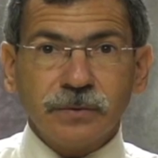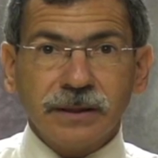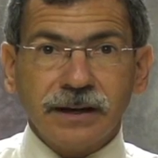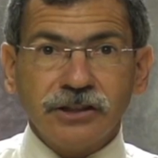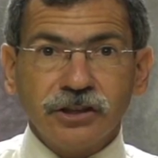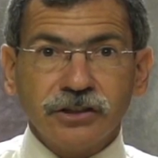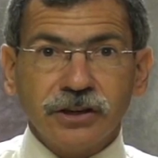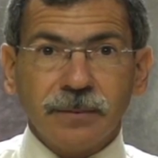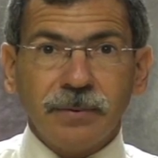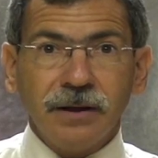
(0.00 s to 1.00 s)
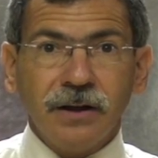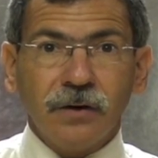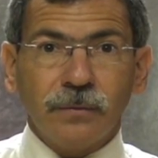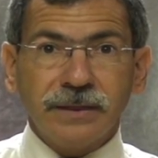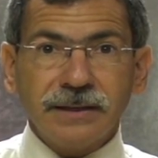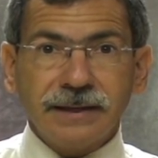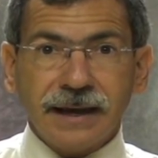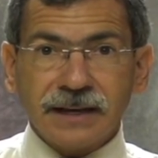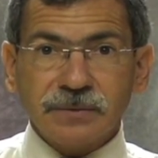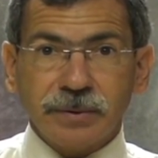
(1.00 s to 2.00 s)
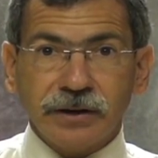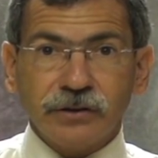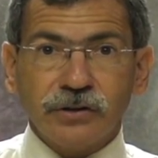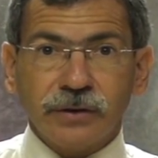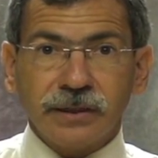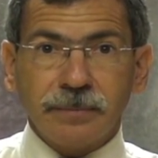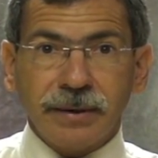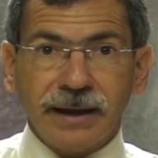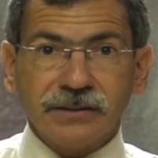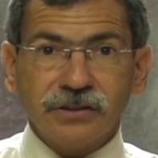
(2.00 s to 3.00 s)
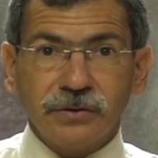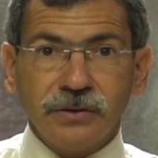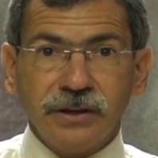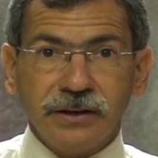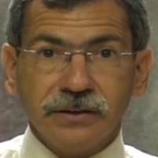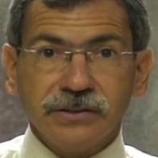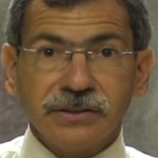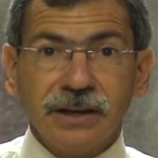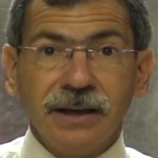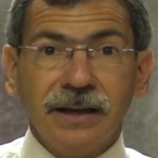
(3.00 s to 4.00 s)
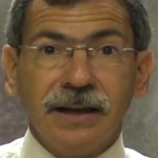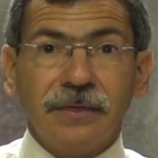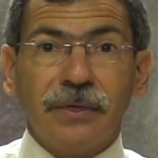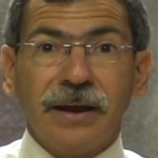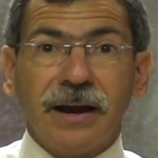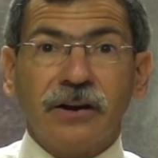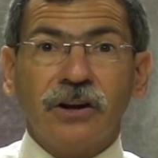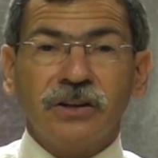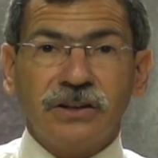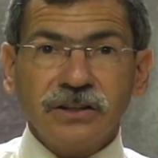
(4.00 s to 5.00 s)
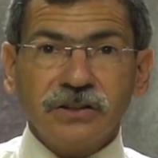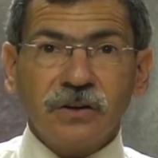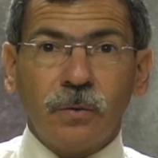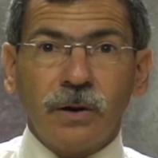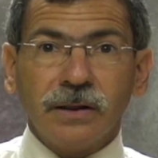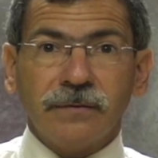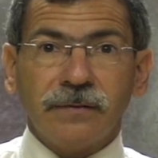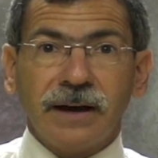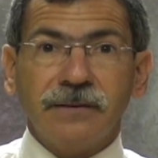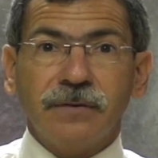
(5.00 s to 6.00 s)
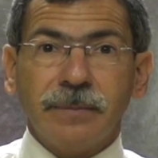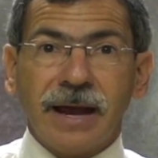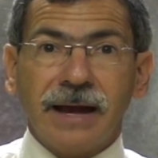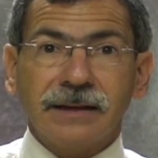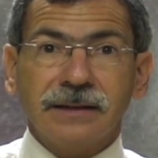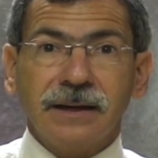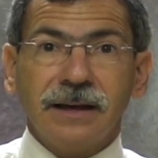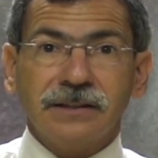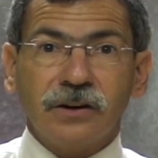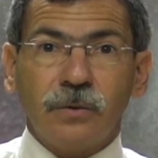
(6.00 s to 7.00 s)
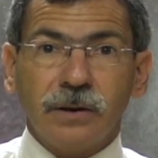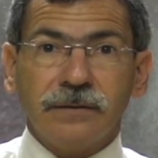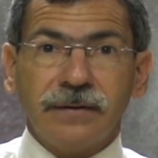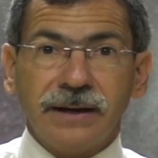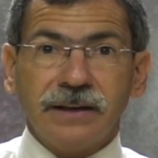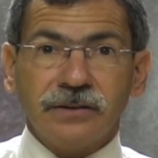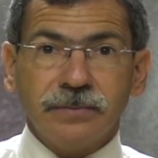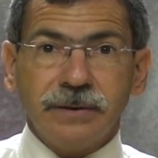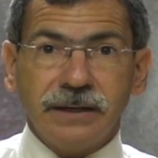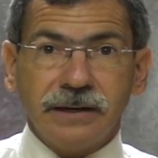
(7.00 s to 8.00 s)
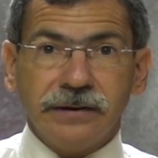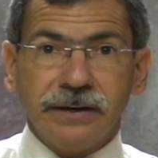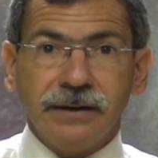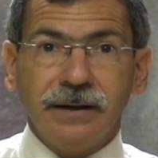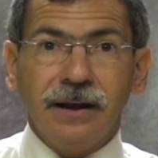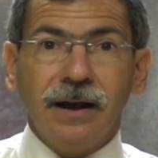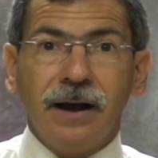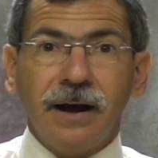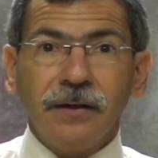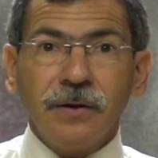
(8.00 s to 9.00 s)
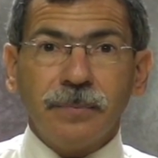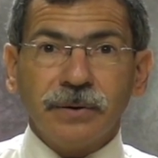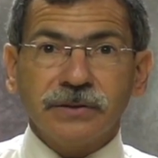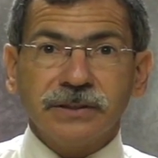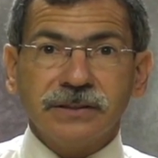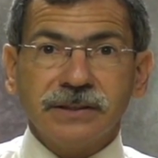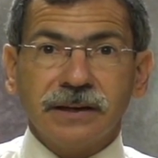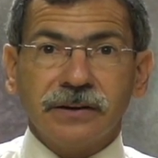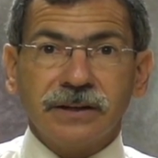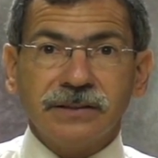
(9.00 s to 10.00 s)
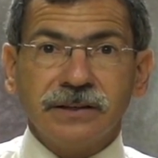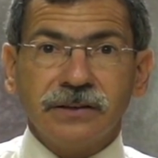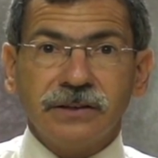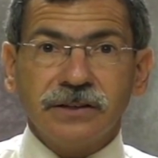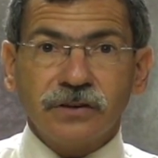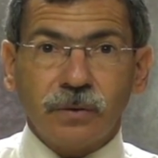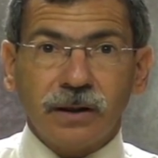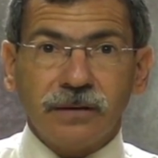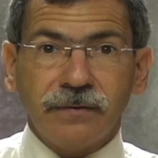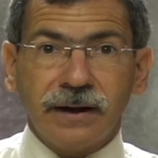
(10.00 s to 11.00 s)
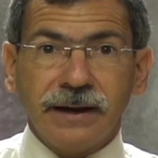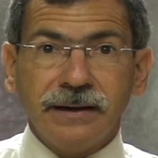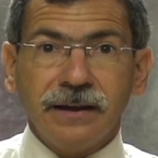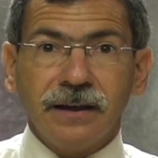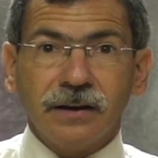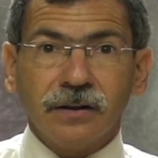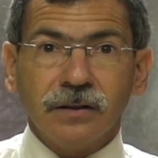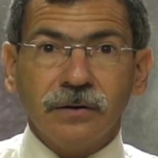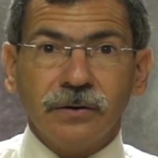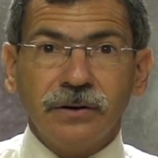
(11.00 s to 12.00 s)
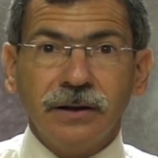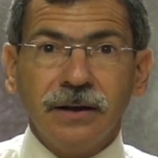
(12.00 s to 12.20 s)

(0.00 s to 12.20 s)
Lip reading: relationship with the taxpayer during the past 2 years, they are disqualified from acting as a qualified intermediary. Other persons that are considered disqualified include